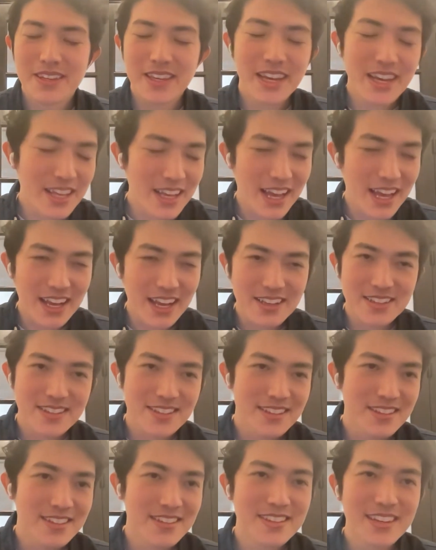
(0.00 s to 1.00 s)
Yeah, as
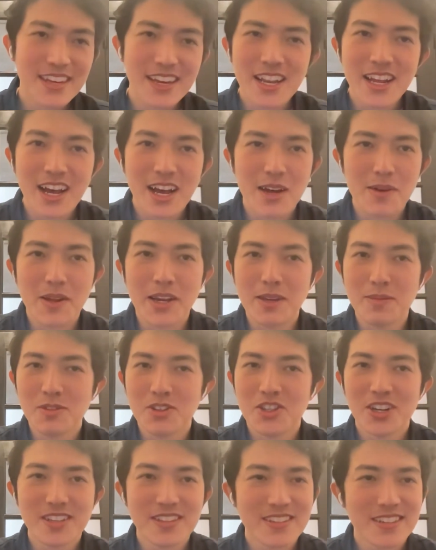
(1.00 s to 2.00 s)
you said, my name's
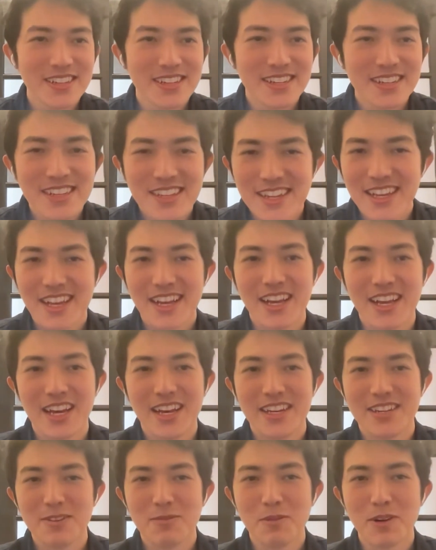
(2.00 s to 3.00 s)
Justin.
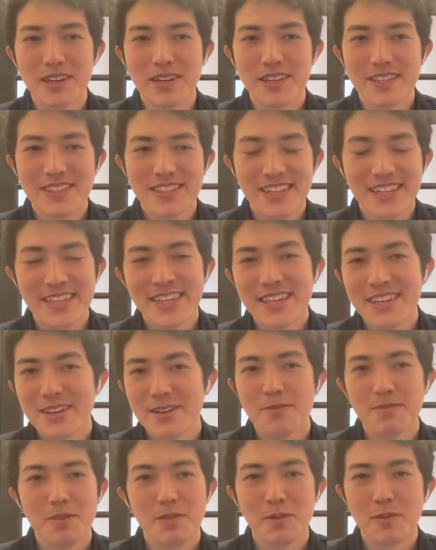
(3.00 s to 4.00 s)
I did YC.
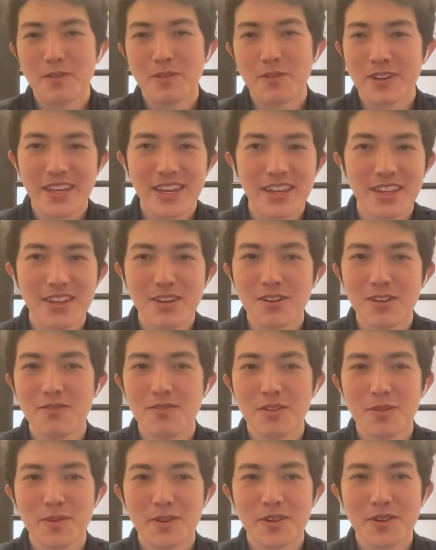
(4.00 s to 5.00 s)
We've been running Helicone
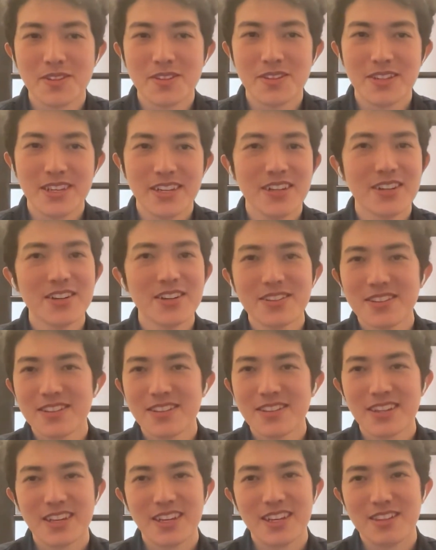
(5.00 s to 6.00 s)
for about 2 years.
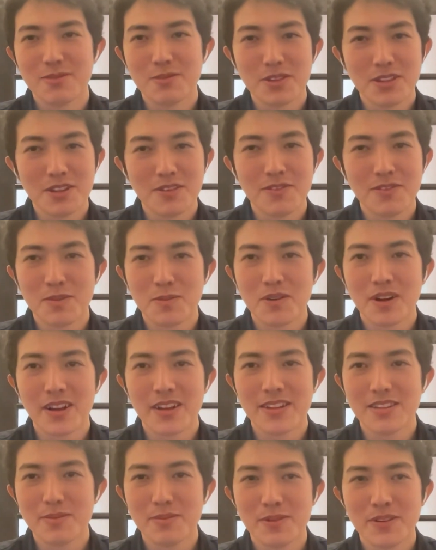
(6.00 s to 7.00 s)
It's a really fun
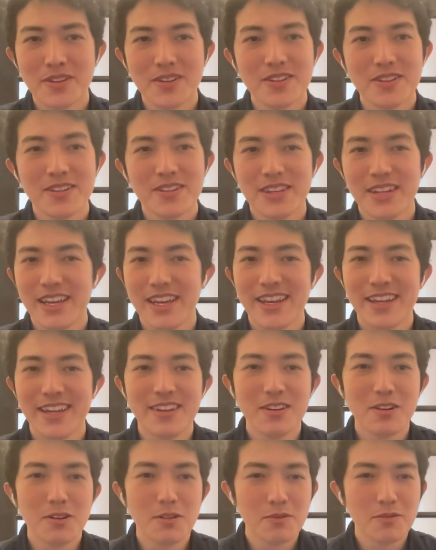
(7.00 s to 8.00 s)
product to build, and
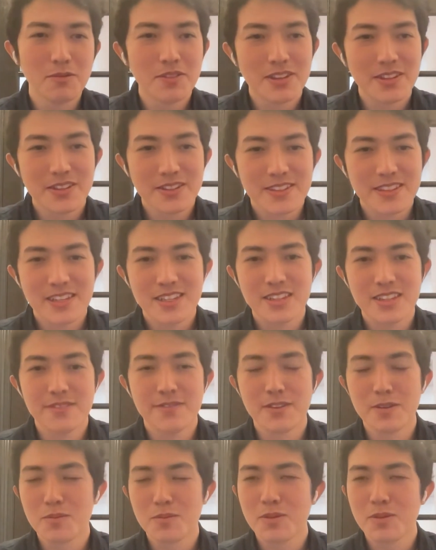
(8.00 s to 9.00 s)
hopefully you'll see it's a
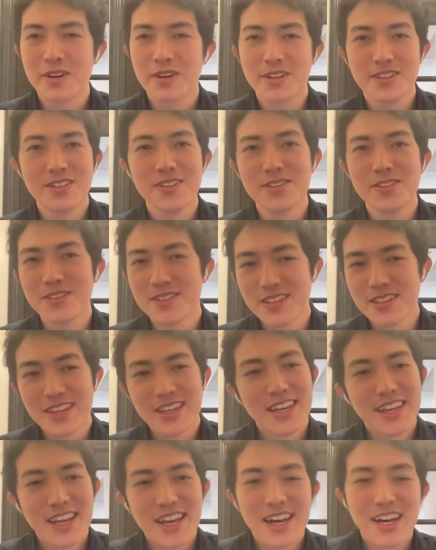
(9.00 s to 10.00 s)
fun product to use.
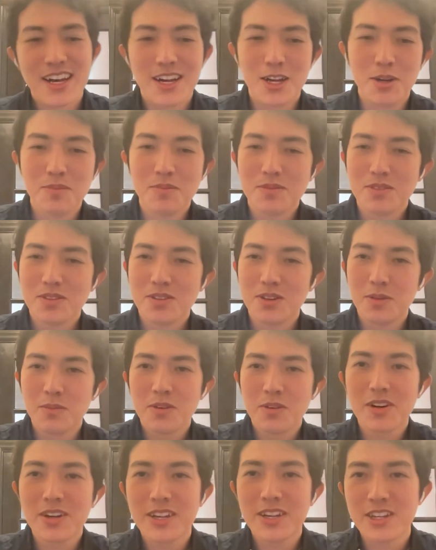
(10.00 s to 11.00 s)
So I'm going to
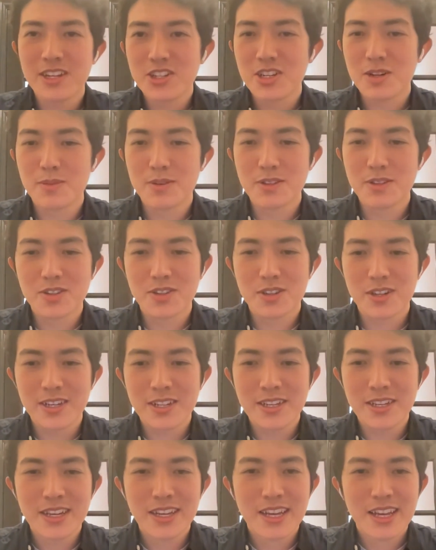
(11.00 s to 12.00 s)
go ahead and share my
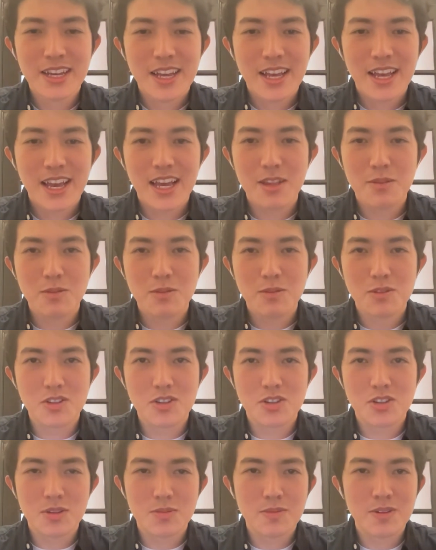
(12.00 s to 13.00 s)
screen, and then we'll just
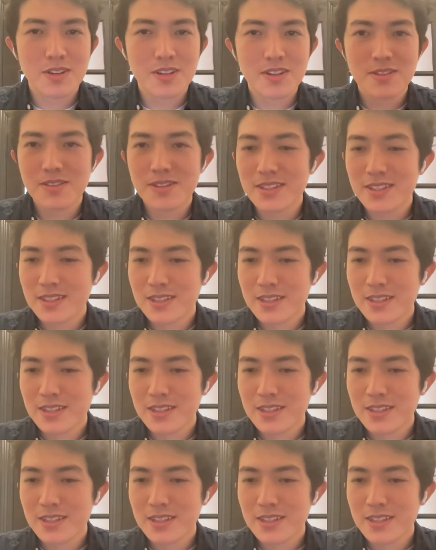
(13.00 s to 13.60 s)
jump right into it.